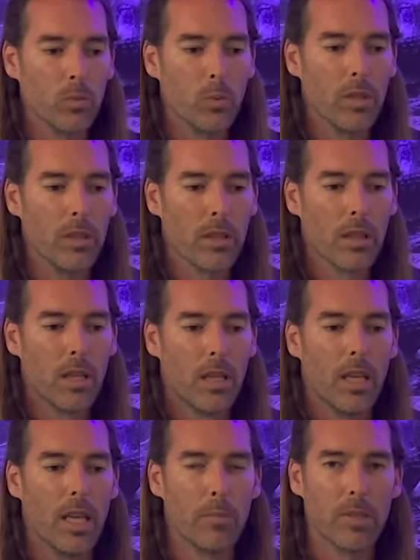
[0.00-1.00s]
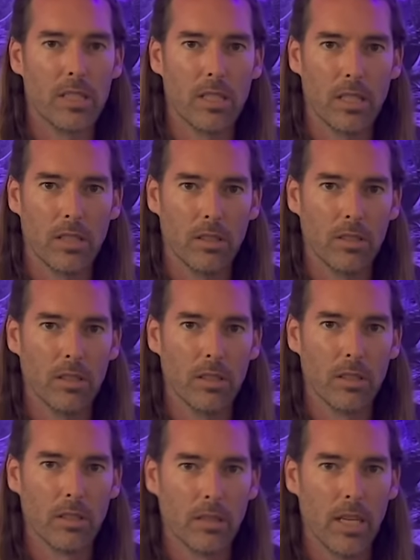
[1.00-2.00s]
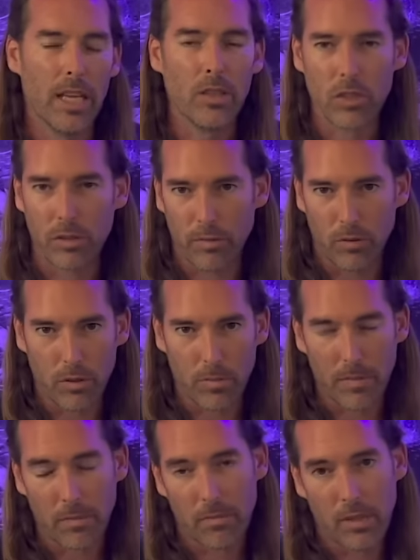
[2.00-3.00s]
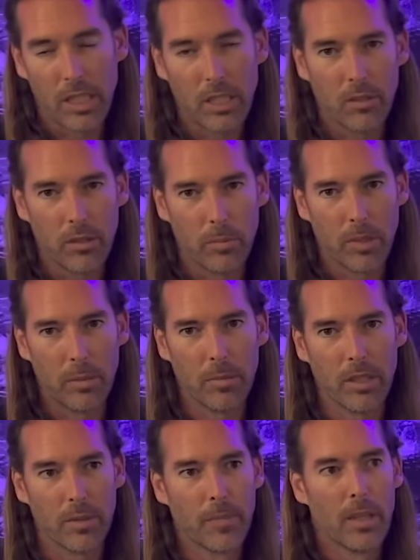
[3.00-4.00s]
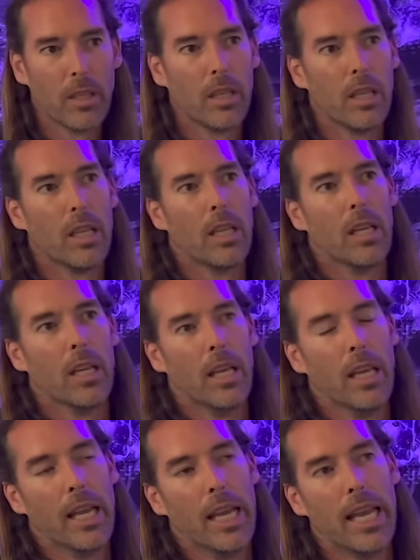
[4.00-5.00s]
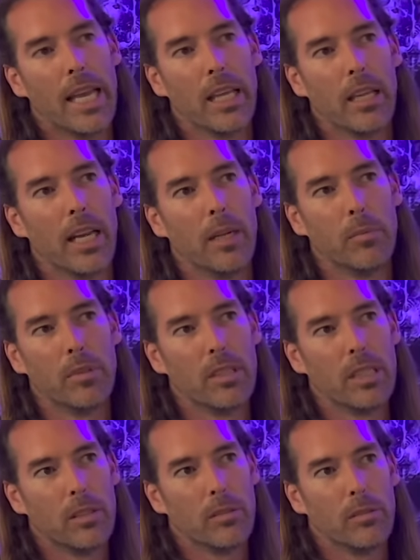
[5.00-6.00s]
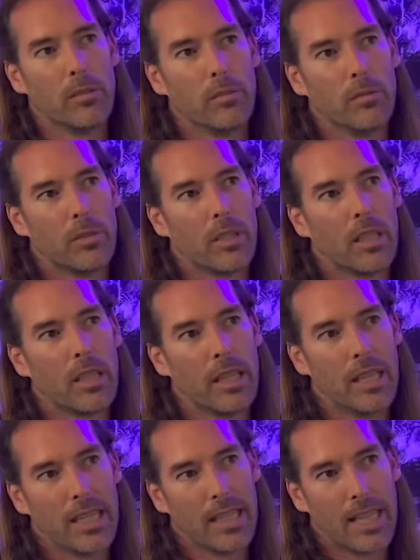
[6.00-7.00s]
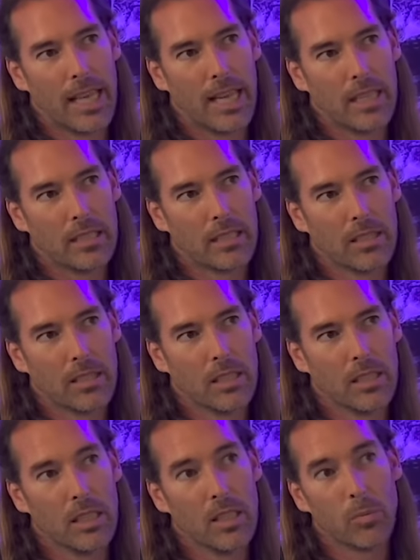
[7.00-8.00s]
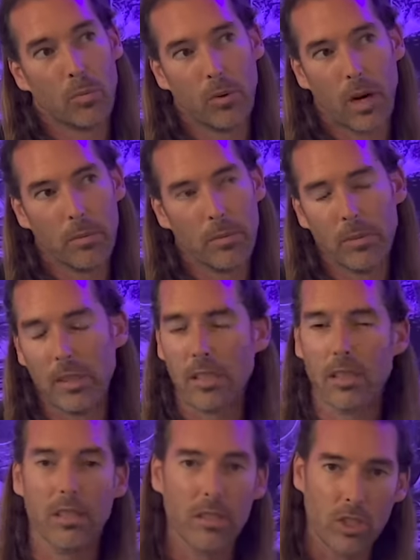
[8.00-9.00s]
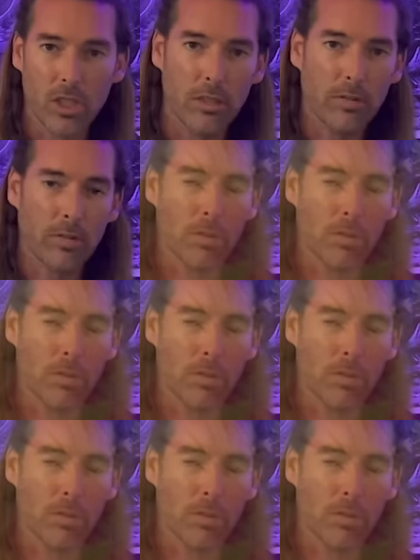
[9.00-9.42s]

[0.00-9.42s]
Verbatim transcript: with a particular energy form here on the property. And I believe that that is probably the chief